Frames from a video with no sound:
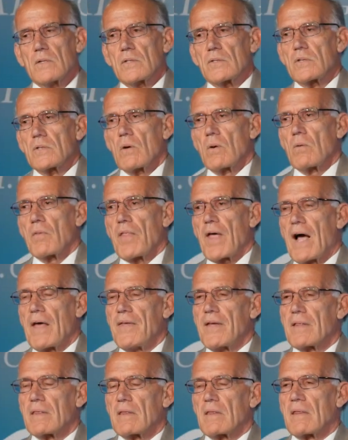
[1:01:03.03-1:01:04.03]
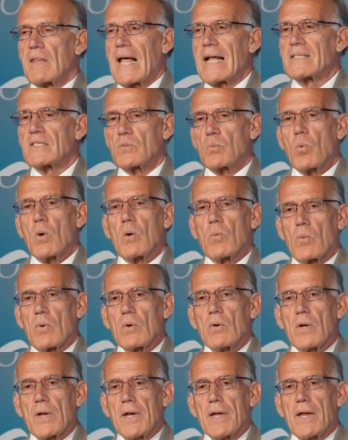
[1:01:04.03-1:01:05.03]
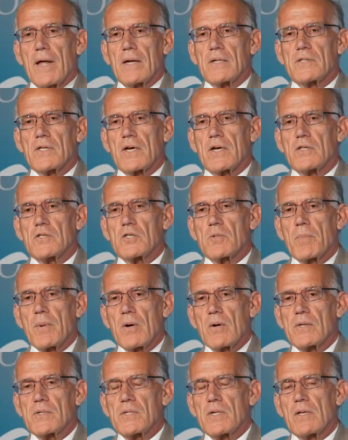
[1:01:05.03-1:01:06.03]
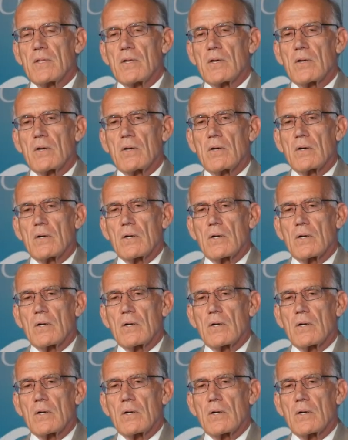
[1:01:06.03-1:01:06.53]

So I think that's what we're looking at as a conspiracy that